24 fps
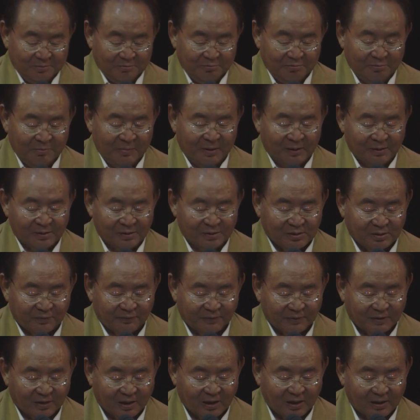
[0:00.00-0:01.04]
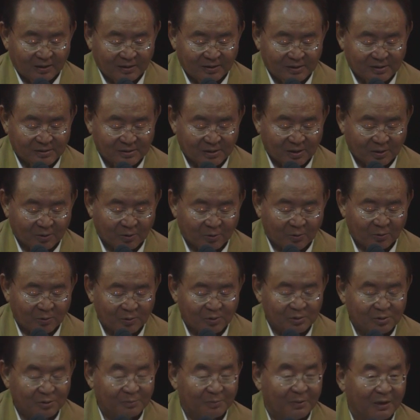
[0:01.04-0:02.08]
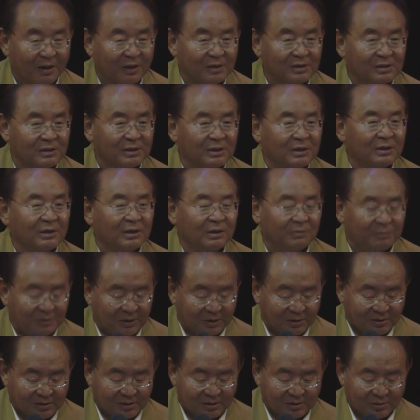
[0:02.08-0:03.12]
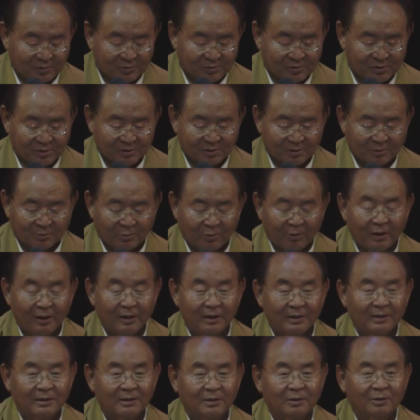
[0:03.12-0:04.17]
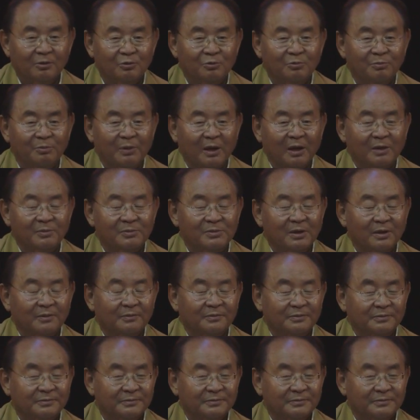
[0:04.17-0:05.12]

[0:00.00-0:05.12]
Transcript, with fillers: men's difficulties are caused by his inability to sit quiet in a room by himself.